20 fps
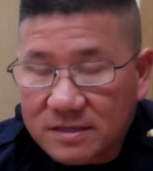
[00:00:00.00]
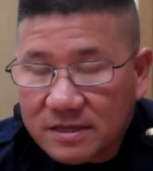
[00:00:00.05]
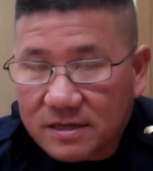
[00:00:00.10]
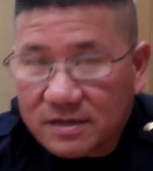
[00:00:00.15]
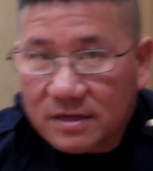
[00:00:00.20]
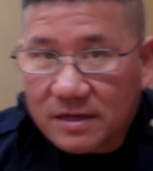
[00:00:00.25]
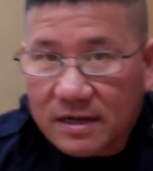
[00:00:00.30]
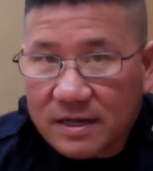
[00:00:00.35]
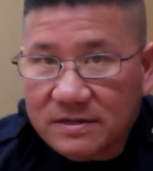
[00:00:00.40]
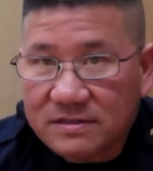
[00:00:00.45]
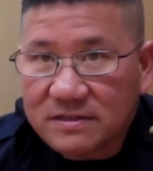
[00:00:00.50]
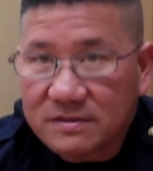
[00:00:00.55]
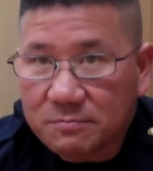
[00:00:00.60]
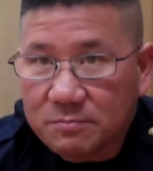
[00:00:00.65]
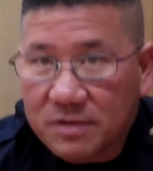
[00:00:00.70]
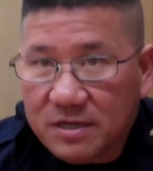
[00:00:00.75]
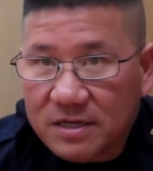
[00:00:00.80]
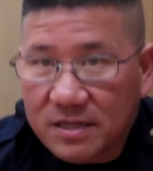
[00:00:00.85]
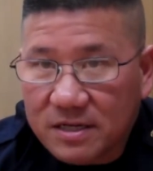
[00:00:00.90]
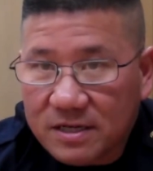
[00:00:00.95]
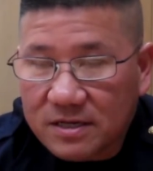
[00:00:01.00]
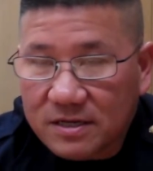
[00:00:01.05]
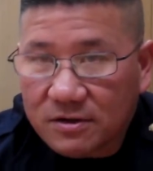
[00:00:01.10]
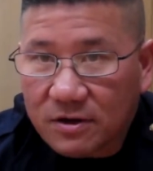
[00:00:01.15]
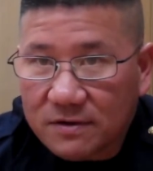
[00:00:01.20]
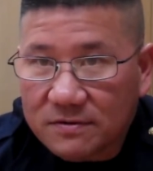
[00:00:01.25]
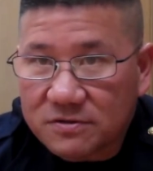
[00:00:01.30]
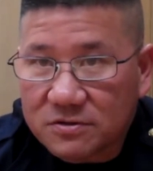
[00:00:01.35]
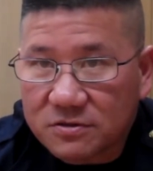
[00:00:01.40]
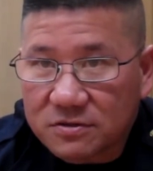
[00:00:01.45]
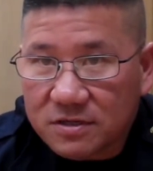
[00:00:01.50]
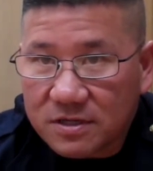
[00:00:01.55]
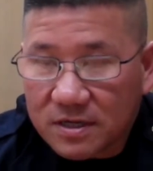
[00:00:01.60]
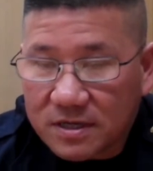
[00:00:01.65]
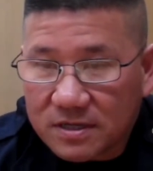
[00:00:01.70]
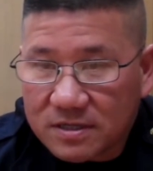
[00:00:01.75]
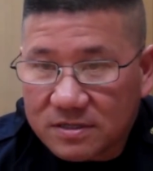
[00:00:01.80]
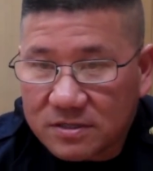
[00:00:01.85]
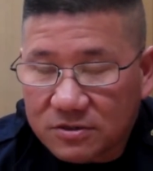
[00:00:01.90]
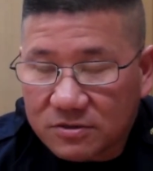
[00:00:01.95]
that an SFPD officer
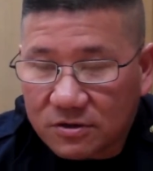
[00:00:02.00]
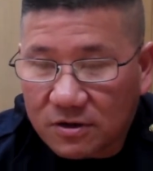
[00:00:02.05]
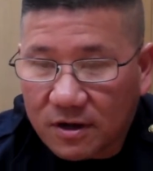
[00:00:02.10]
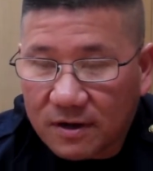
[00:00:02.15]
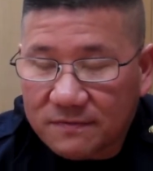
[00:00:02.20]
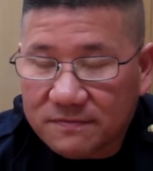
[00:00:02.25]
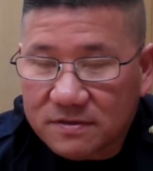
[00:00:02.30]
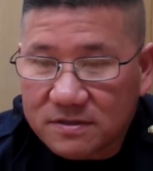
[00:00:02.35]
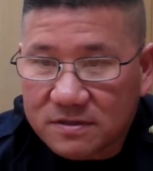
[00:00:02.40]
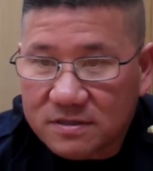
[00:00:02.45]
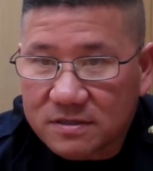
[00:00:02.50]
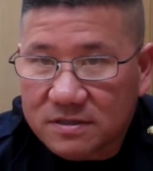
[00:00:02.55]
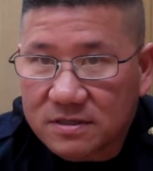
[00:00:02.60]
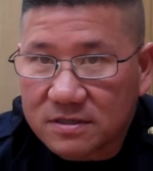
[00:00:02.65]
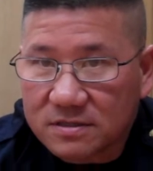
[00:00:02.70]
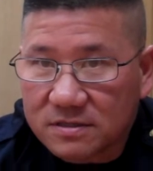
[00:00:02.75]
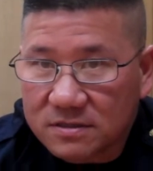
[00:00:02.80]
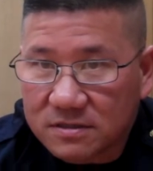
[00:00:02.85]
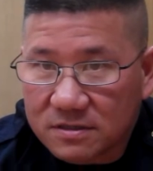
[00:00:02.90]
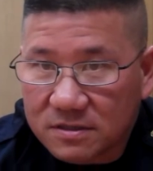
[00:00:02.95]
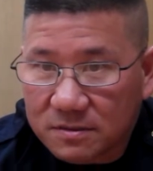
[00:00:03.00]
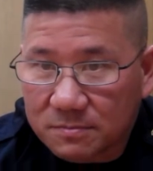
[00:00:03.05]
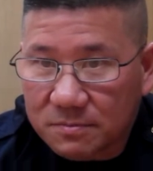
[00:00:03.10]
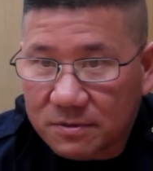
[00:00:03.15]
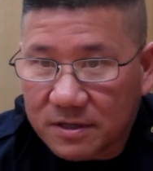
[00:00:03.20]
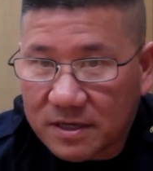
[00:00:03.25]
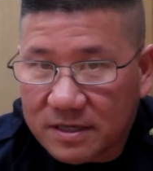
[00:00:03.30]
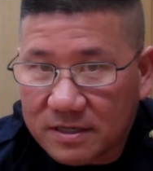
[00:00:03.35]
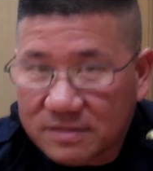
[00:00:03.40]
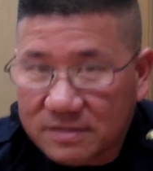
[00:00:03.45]
does to the Office of Citizens Complaints.